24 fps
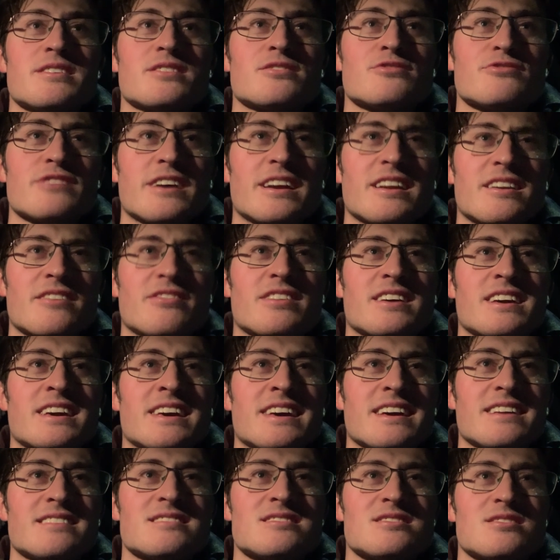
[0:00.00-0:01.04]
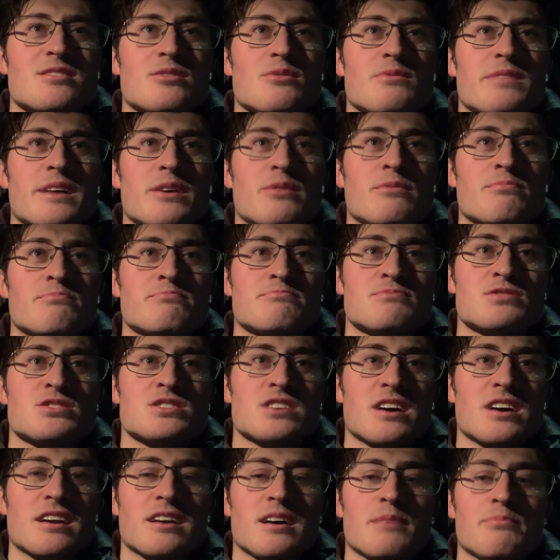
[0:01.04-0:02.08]
credit of the kids, though, they
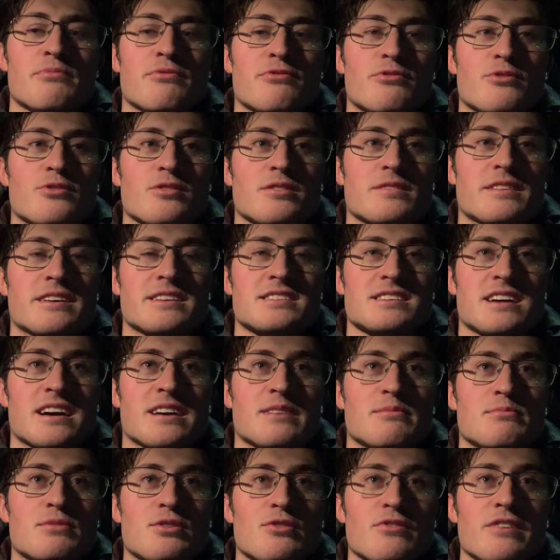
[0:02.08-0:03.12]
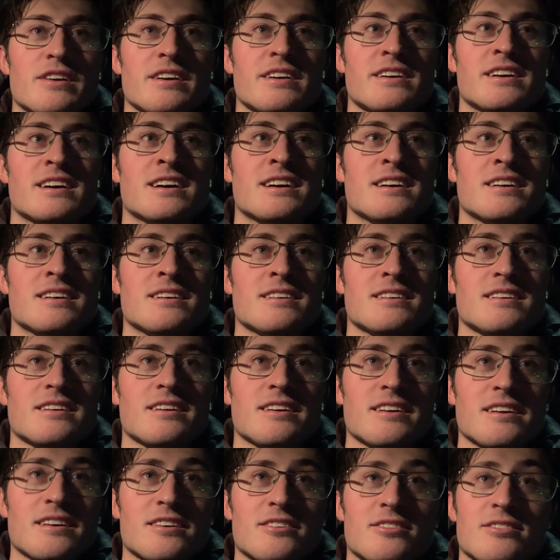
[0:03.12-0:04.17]
shut up for the entire movie.
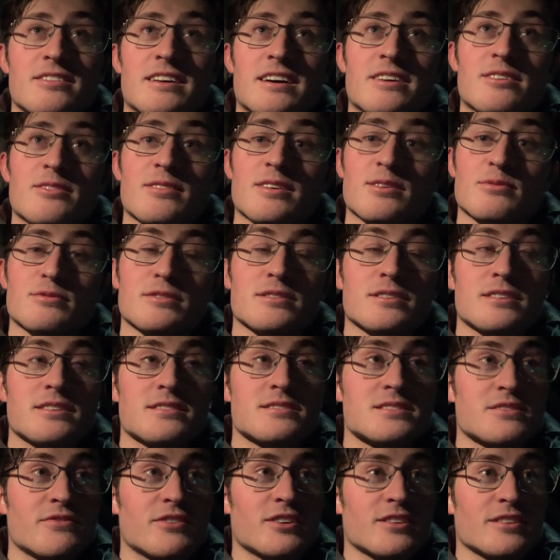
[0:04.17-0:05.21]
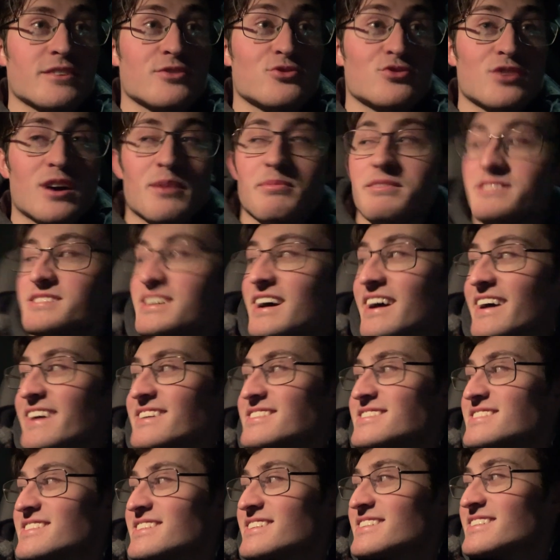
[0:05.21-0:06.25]
You know, they were severely traumatized.